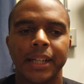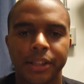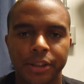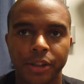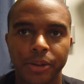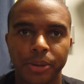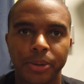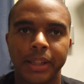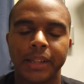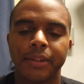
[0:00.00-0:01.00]
he
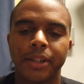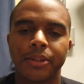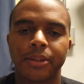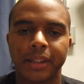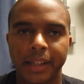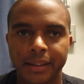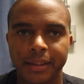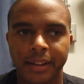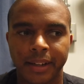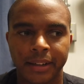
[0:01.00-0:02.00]
showed, even though it was on an
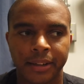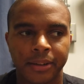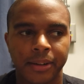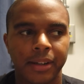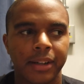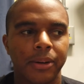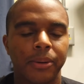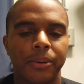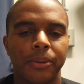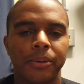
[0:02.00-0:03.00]
engine dyno,
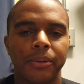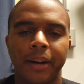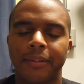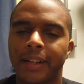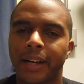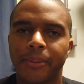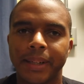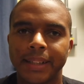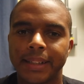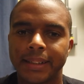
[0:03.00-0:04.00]
I forgot
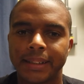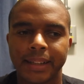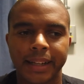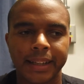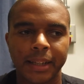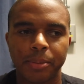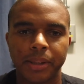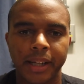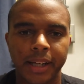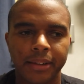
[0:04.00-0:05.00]
what he did to, I think he put
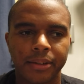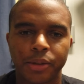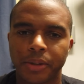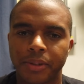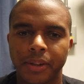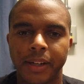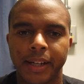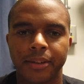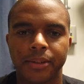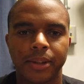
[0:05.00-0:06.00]
heads, trick flow
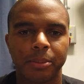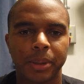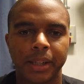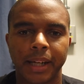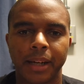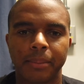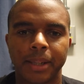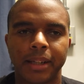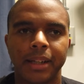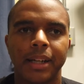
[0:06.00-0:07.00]
heads on it, put a cam in
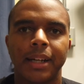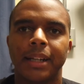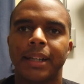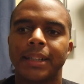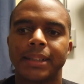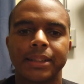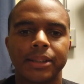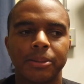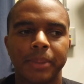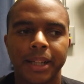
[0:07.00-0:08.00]
it. That
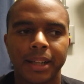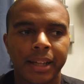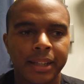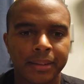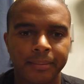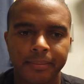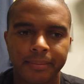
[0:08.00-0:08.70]
6.0 made like